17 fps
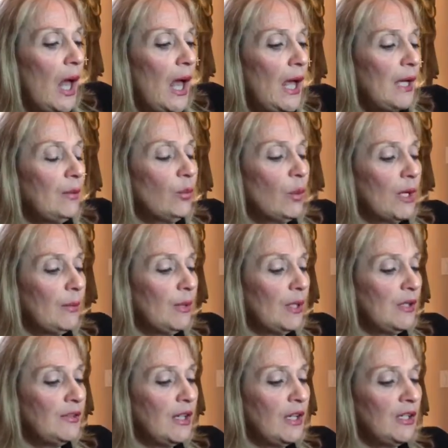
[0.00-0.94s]
And what I'm
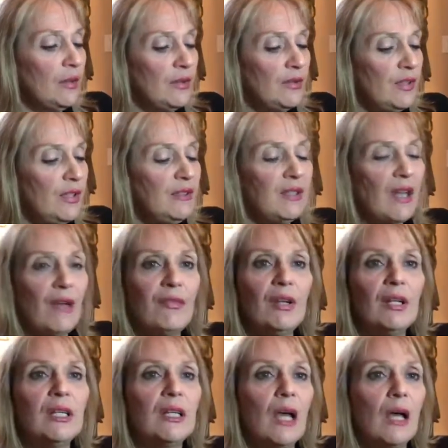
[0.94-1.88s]
going to tell you is he
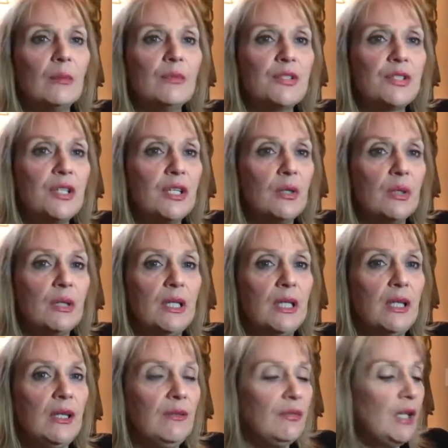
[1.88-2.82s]
definitely comes to you in
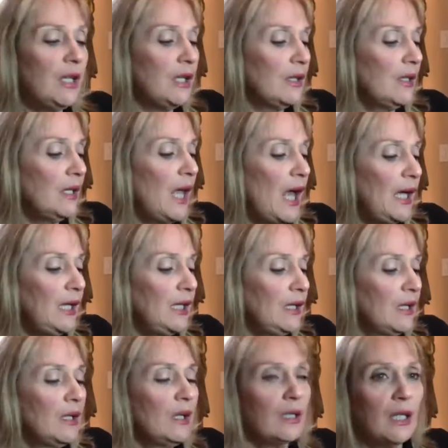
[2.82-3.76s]
the evening, in the
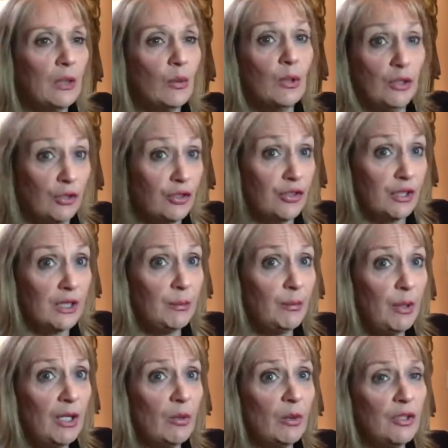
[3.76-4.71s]
night, like when you're
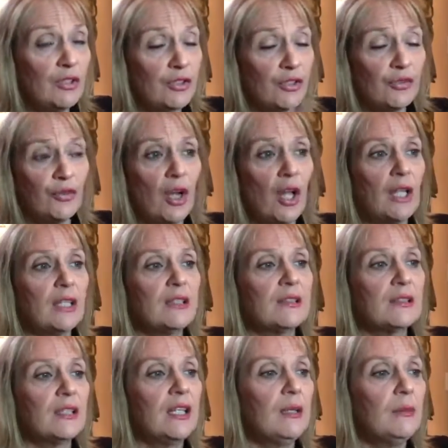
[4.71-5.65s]
sleeping, when you're just falling
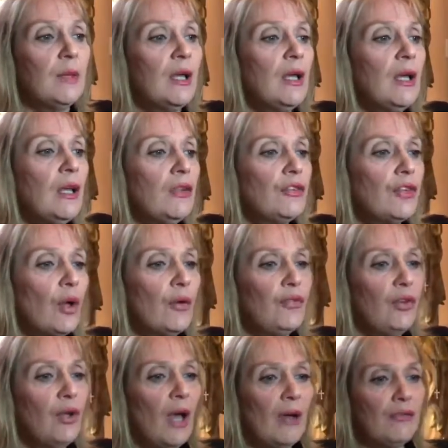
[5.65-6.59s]
asleep. So
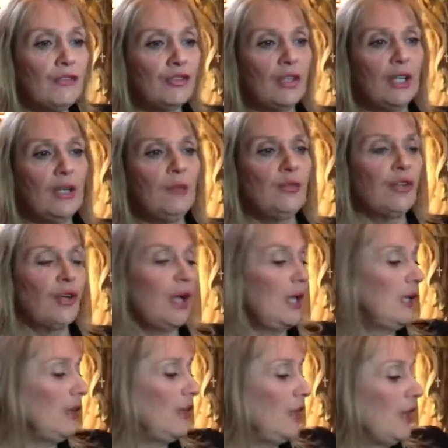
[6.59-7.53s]
if you have dreams or
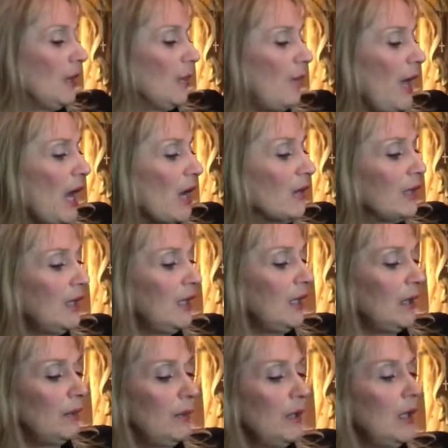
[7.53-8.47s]
anything about
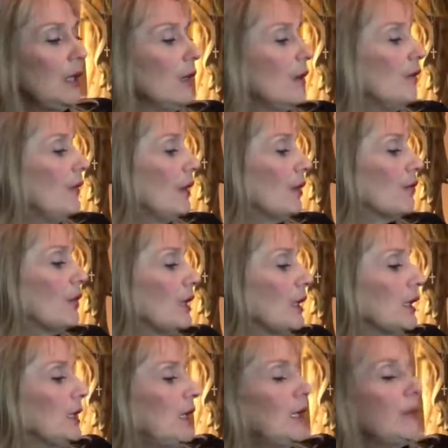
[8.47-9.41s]
him, they're
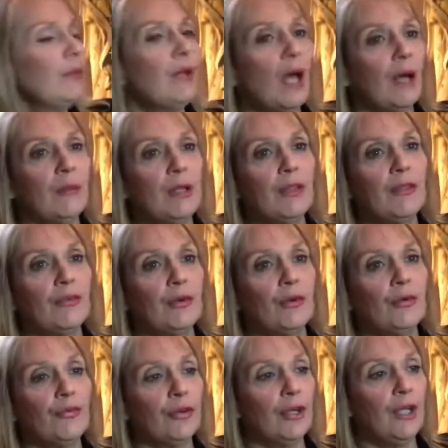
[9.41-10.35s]
really him coming
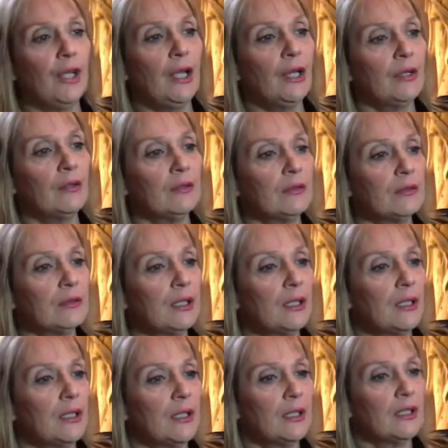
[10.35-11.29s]
through for you.
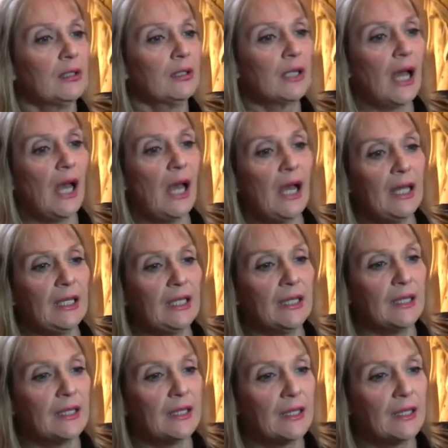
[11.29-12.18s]
Okay?